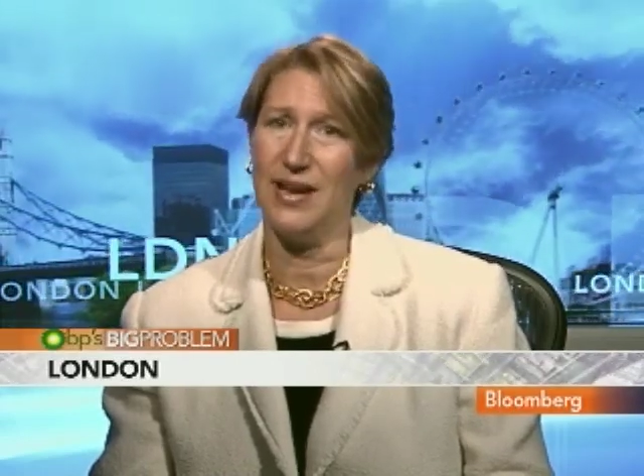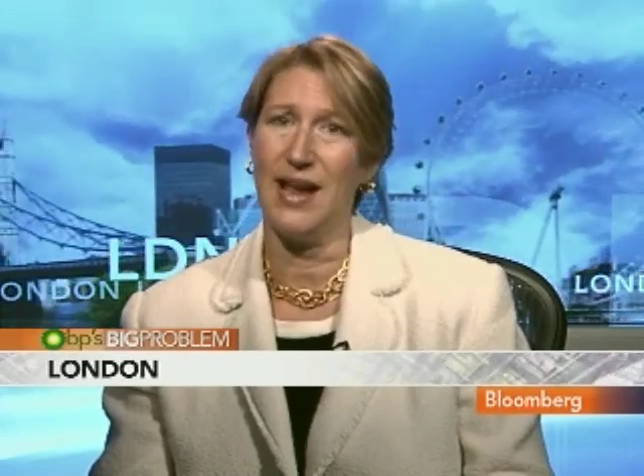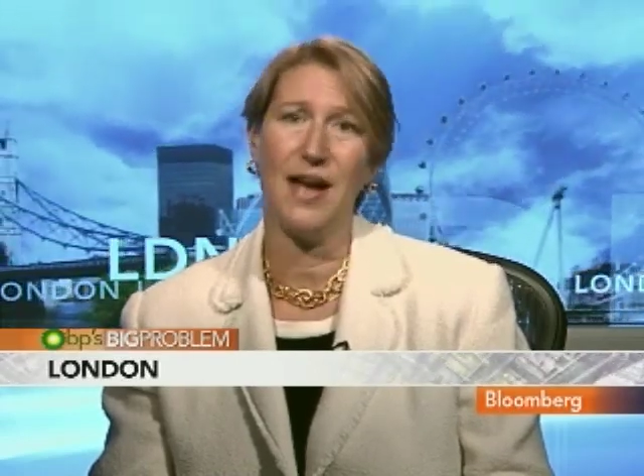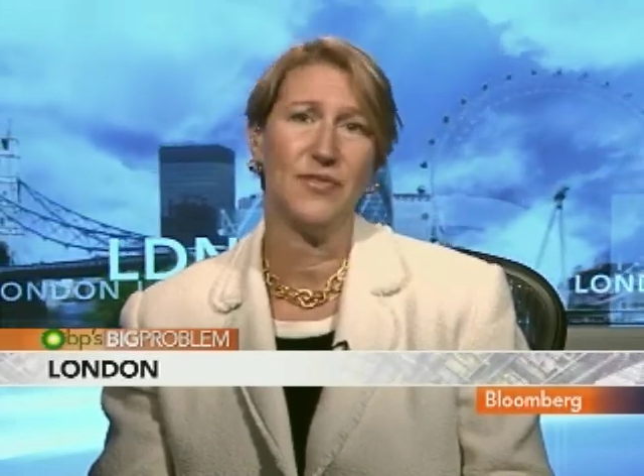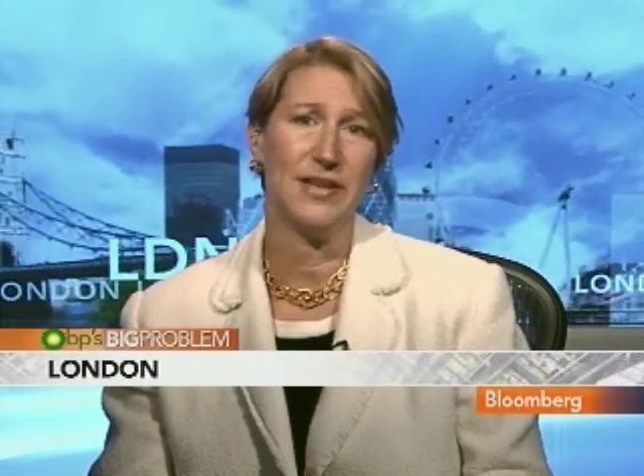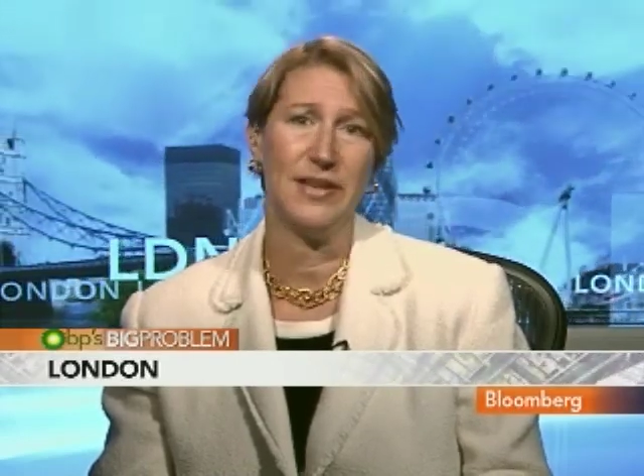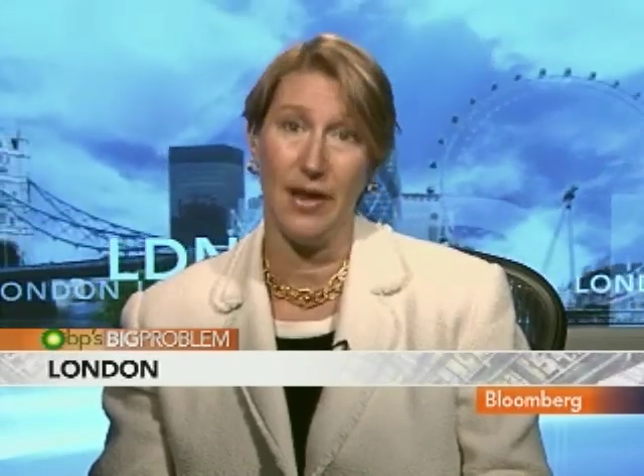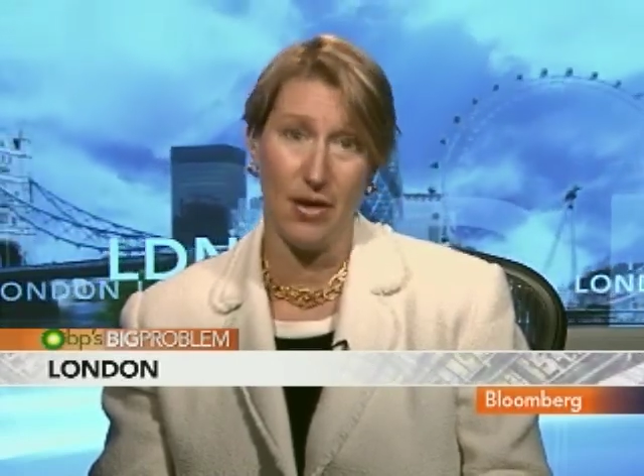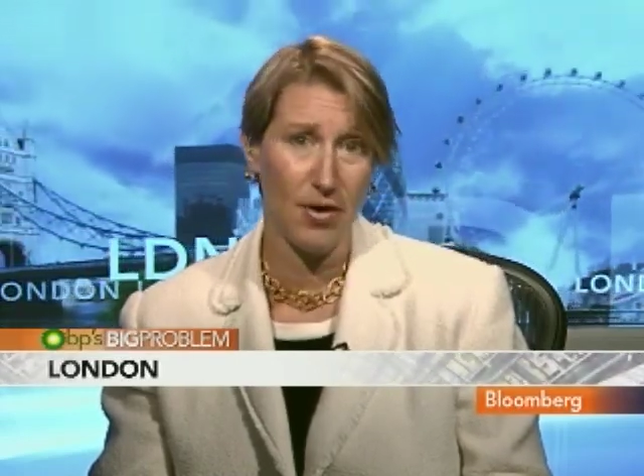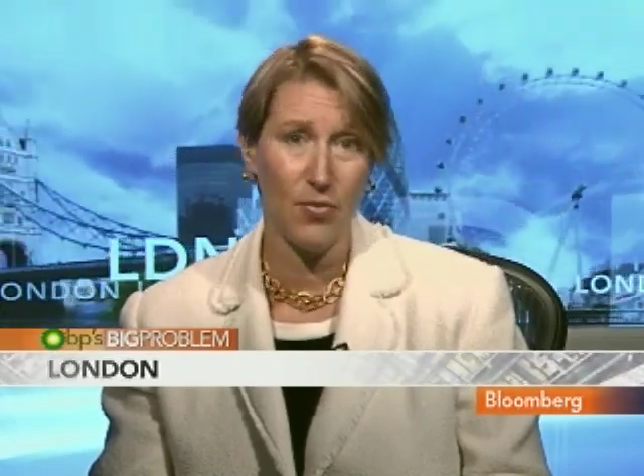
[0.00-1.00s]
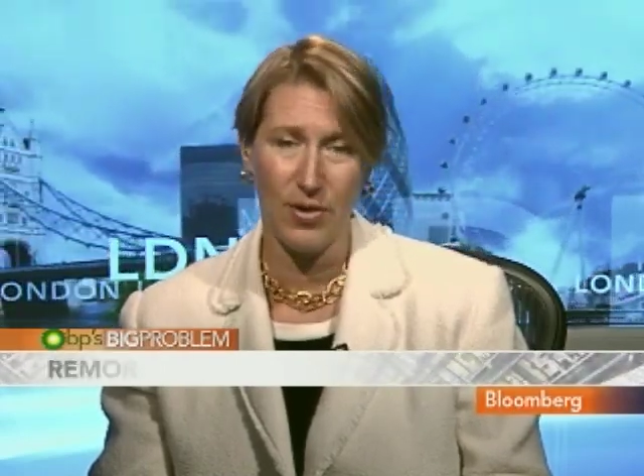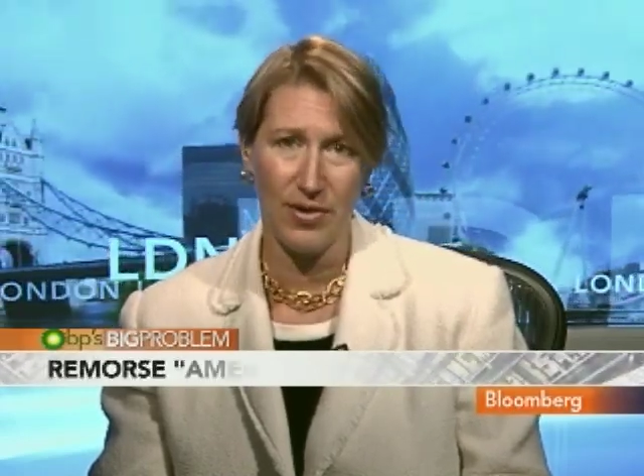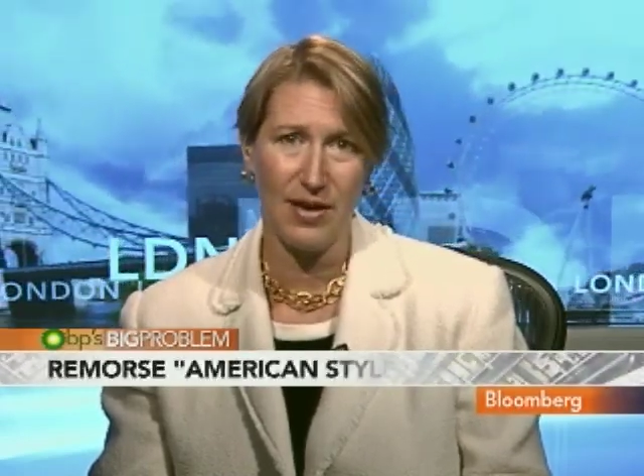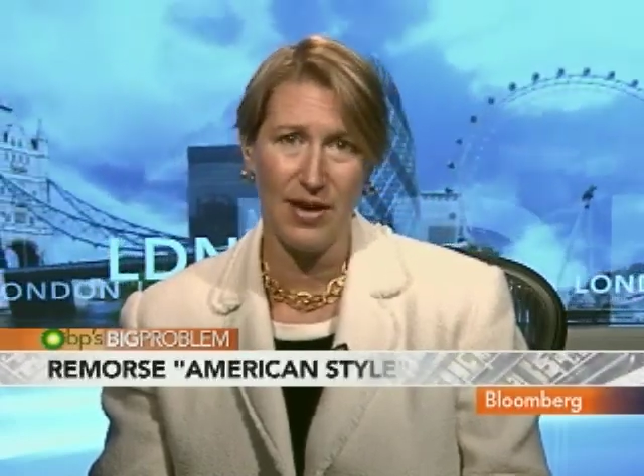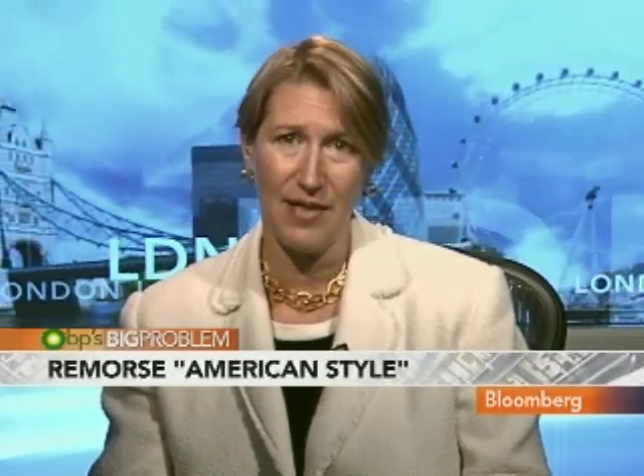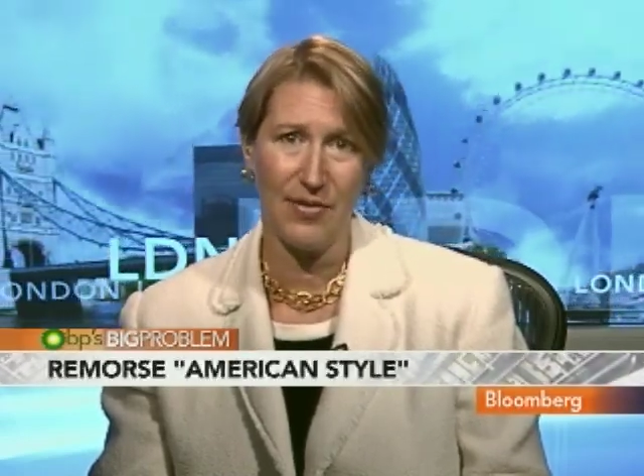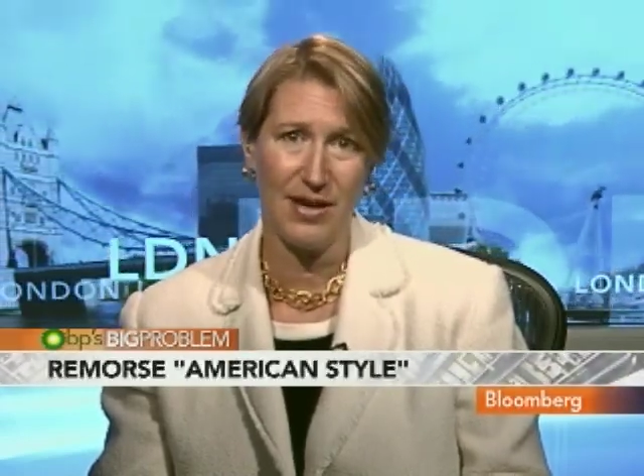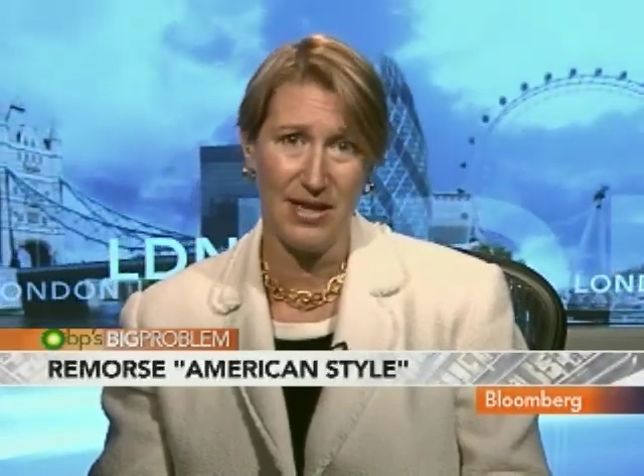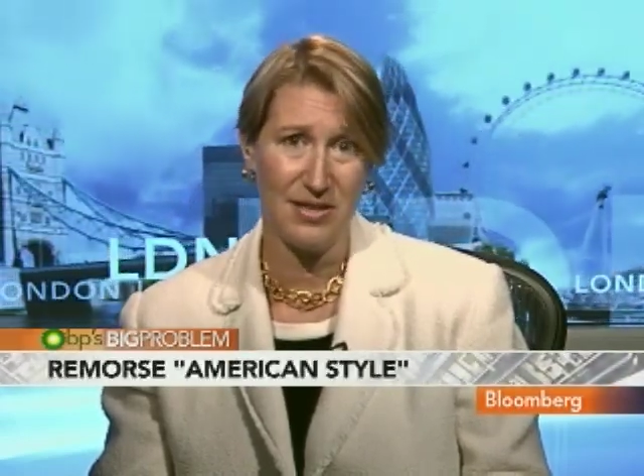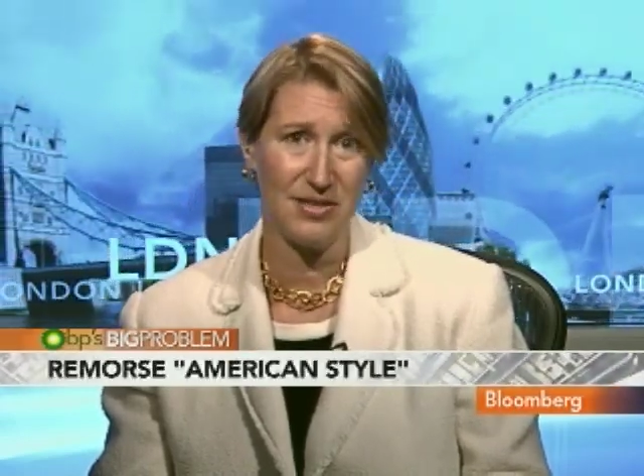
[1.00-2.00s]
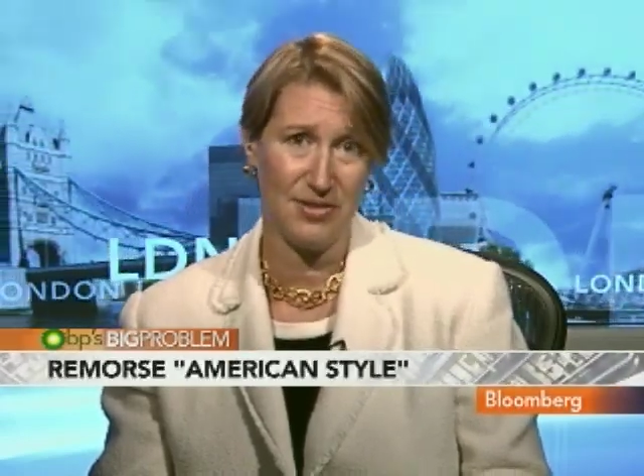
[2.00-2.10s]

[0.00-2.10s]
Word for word: they have to get on with it and they need